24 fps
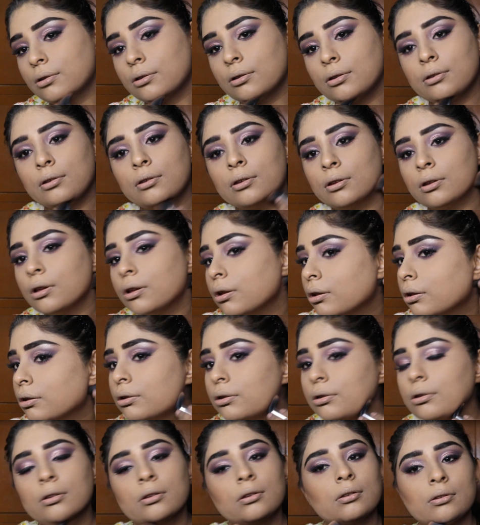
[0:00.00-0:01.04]
And
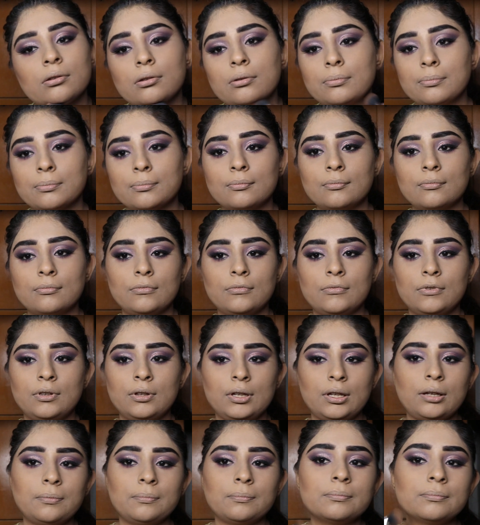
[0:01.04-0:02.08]
next I'm
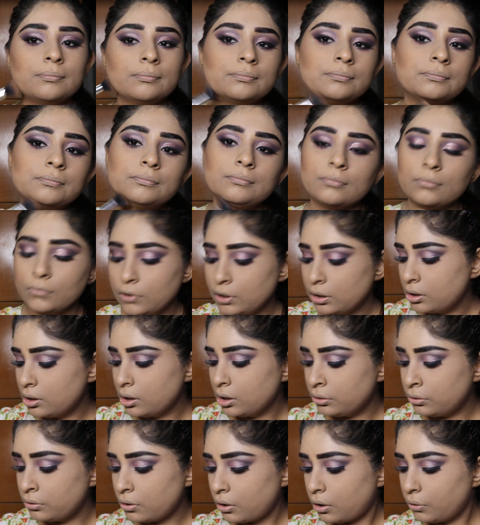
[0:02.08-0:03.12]
going to even
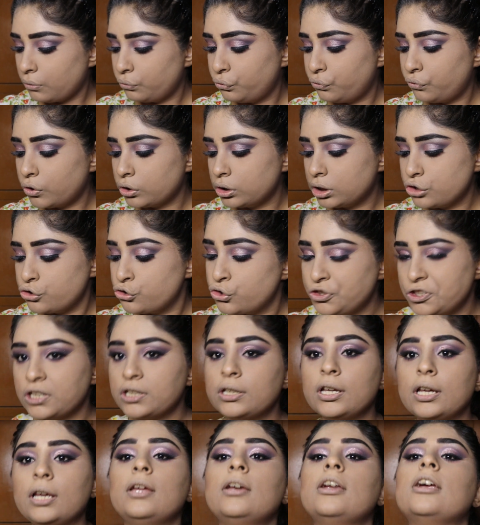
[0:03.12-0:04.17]
contour my
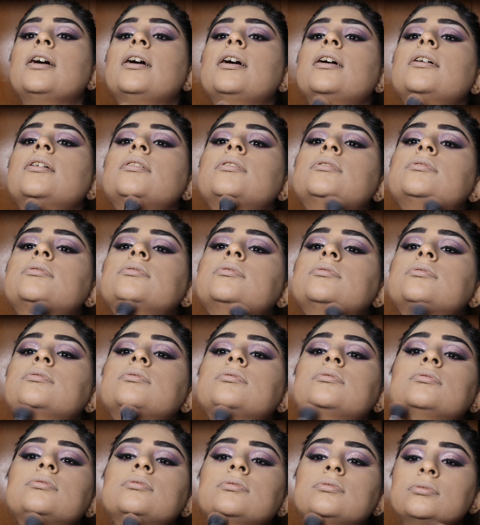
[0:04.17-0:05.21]
under my chin,
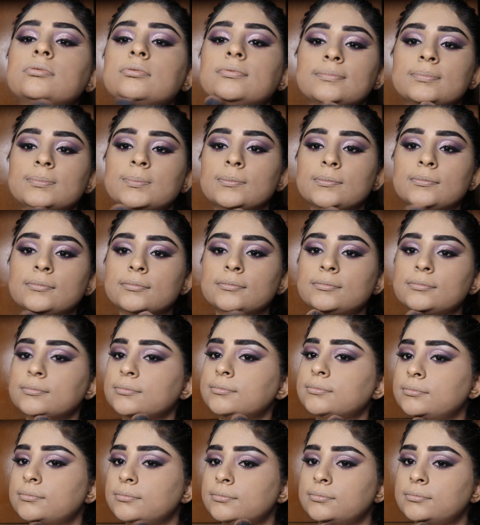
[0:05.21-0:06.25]
so
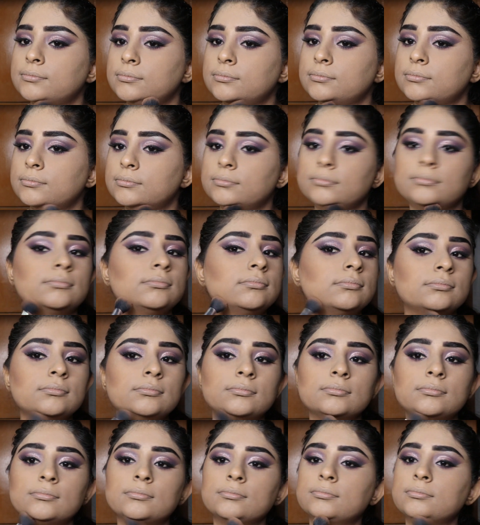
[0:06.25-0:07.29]
that
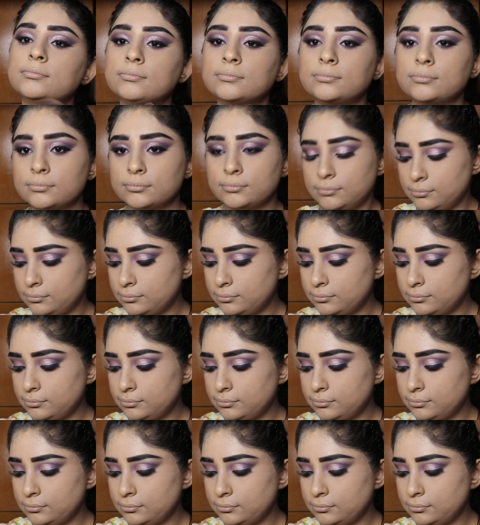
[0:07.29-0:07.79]
both of